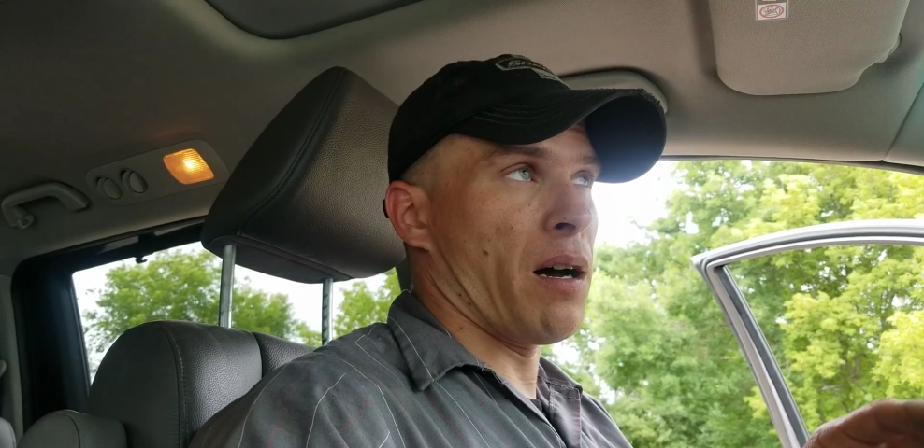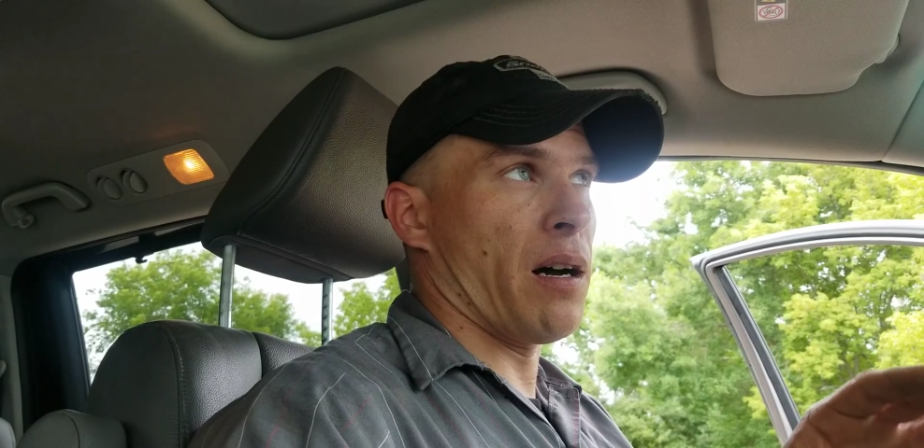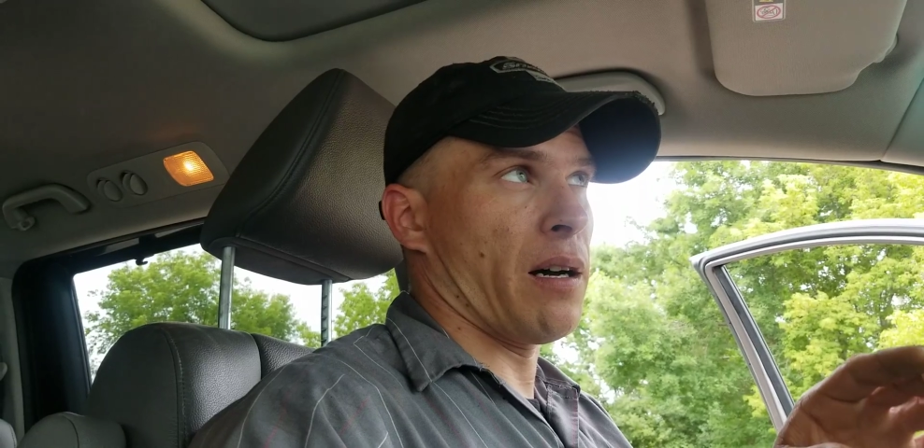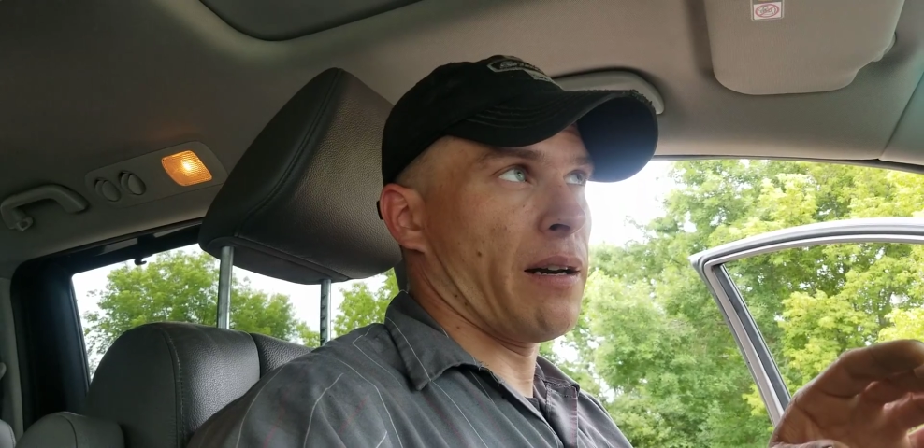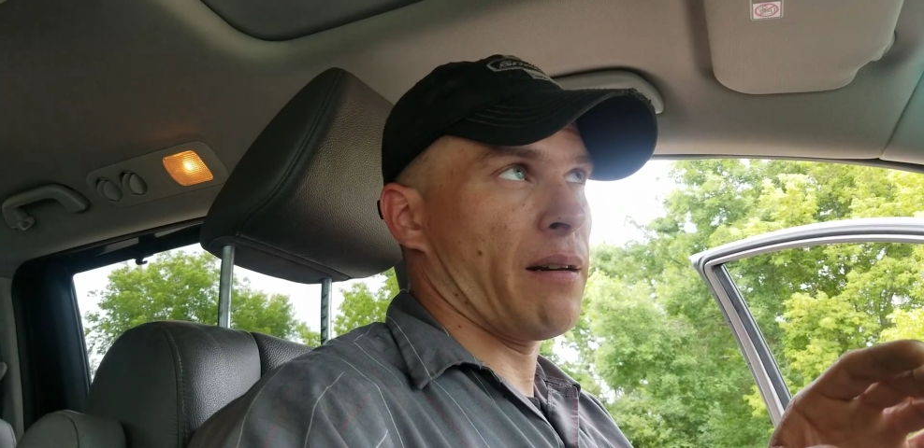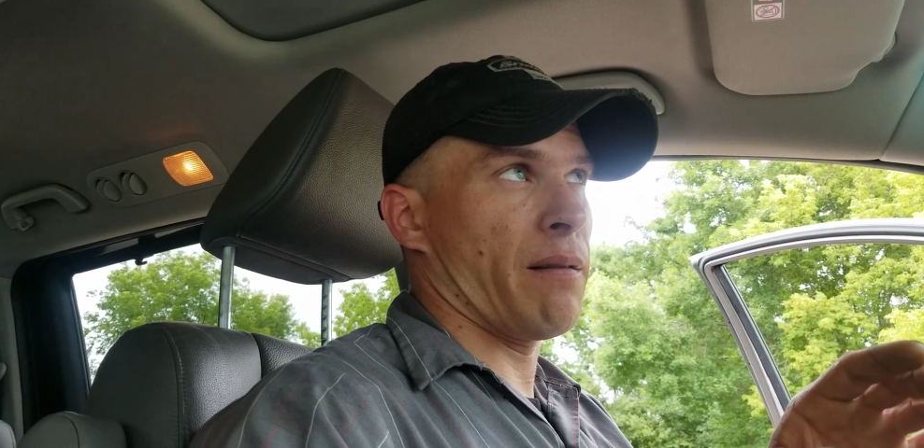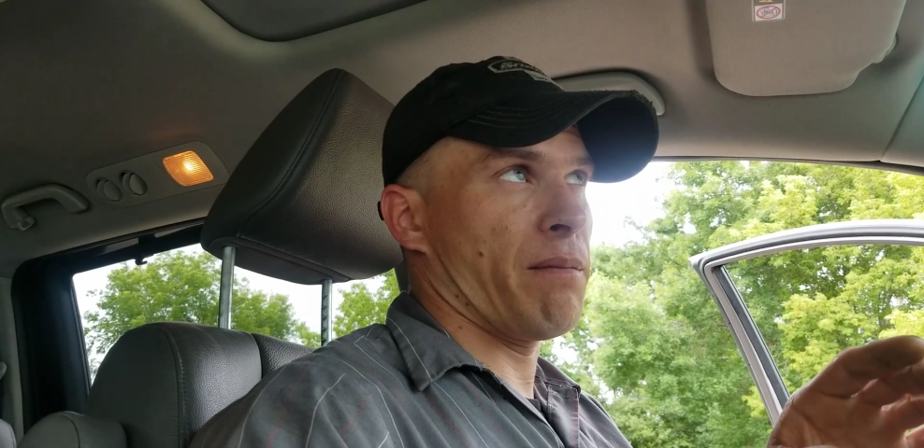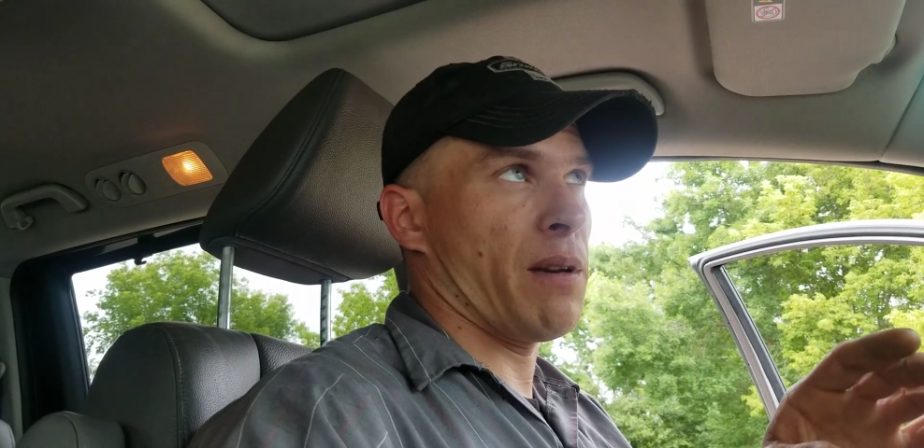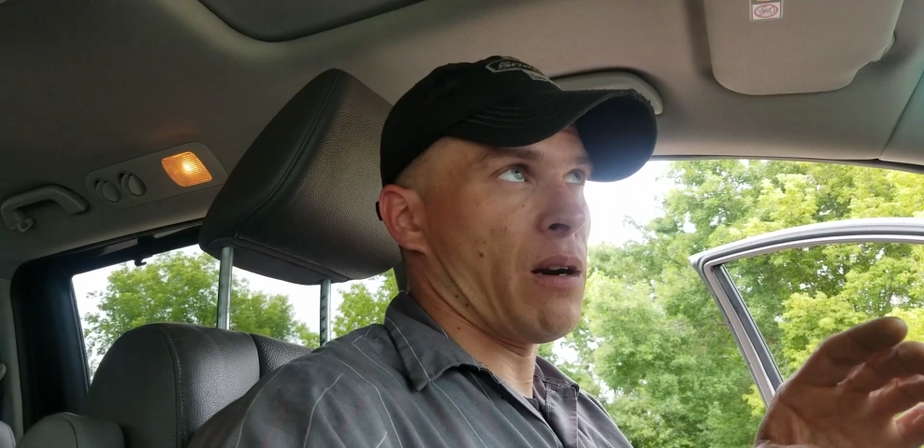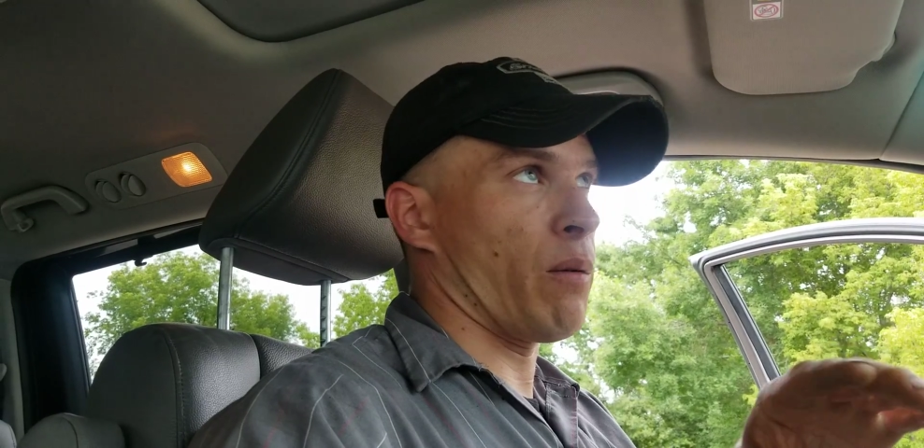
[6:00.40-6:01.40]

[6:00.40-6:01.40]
on you